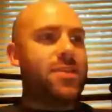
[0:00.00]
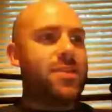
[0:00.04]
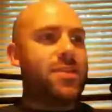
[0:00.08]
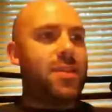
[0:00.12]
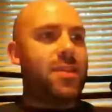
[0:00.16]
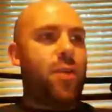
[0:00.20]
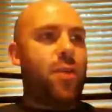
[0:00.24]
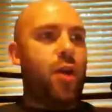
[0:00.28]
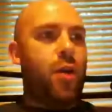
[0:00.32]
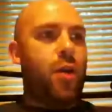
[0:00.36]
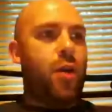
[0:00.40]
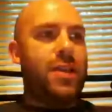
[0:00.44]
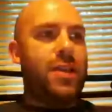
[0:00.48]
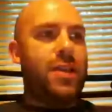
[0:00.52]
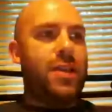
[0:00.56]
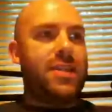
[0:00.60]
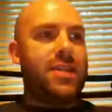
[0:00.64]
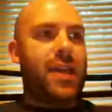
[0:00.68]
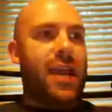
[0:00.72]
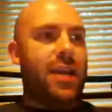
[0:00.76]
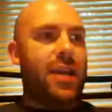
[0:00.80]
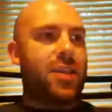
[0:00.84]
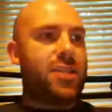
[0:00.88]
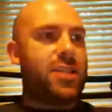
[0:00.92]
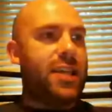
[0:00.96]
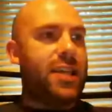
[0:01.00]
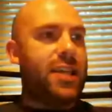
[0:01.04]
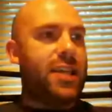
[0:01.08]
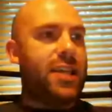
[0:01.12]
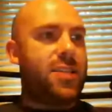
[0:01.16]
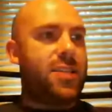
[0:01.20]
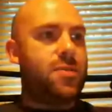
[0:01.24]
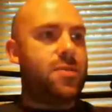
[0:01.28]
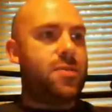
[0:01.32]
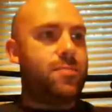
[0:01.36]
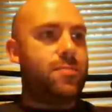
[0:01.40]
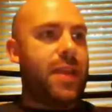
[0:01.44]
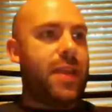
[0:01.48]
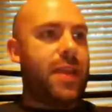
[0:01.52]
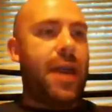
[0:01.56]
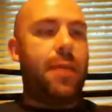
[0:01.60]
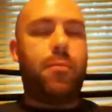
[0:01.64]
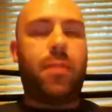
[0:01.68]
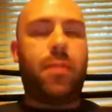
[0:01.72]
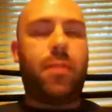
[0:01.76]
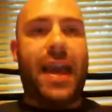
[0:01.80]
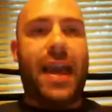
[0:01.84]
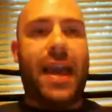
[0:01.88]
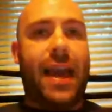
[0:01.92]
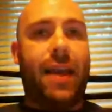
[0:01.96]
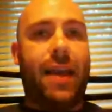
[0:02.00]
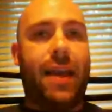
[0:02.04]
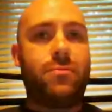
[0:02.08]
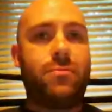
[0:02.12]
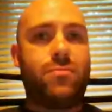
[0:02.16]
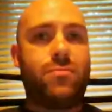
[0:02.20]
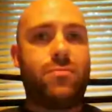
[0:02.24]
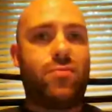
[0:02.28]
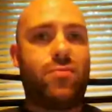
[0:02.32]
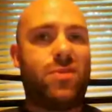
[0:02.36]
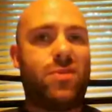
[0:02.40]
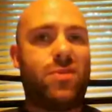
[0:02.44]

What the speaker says: else at the moment until they actually get some gameplay out.